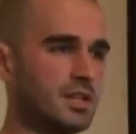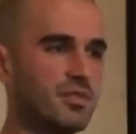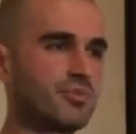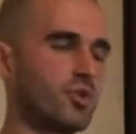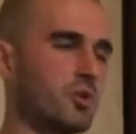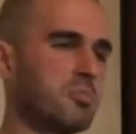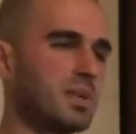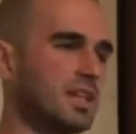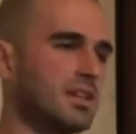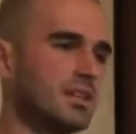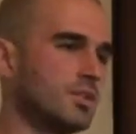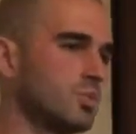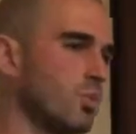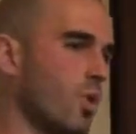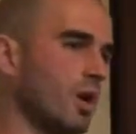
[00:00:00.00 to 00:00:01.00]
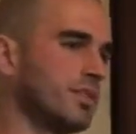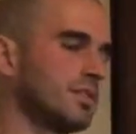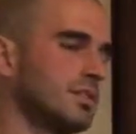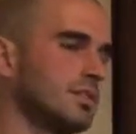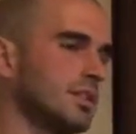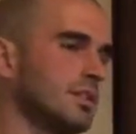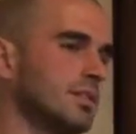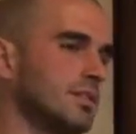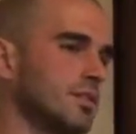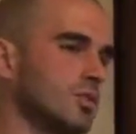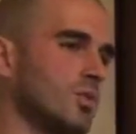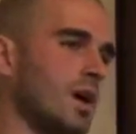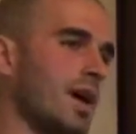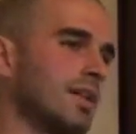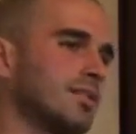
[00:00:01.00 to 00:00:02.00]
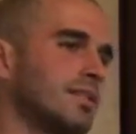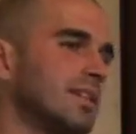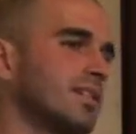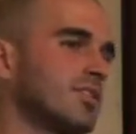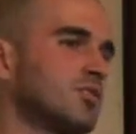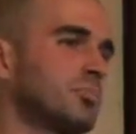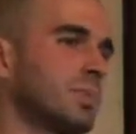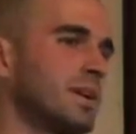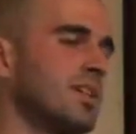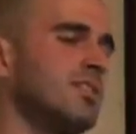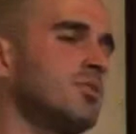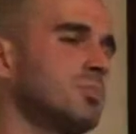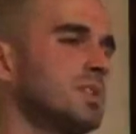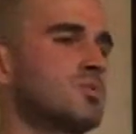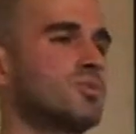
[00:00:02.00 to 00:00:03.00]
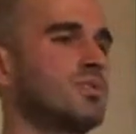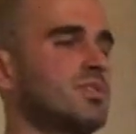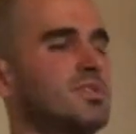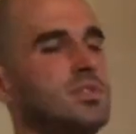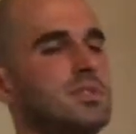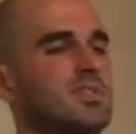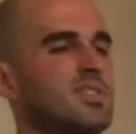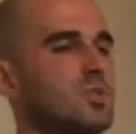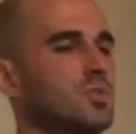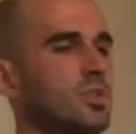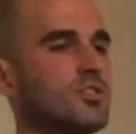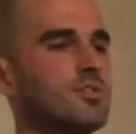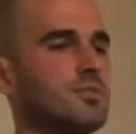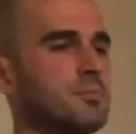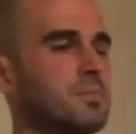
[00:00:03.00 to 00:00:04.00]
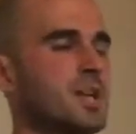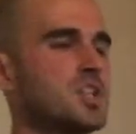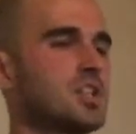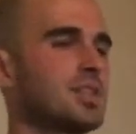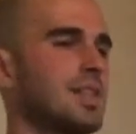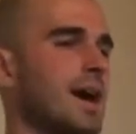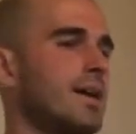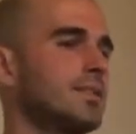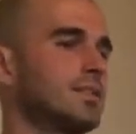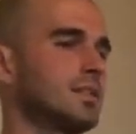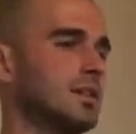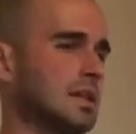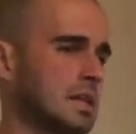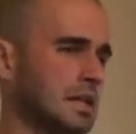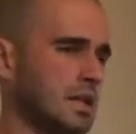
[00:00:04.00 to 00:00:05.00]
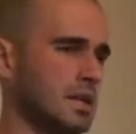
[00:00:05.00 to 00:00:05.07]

But for me it wasn't until i had that experience but we still was much lighter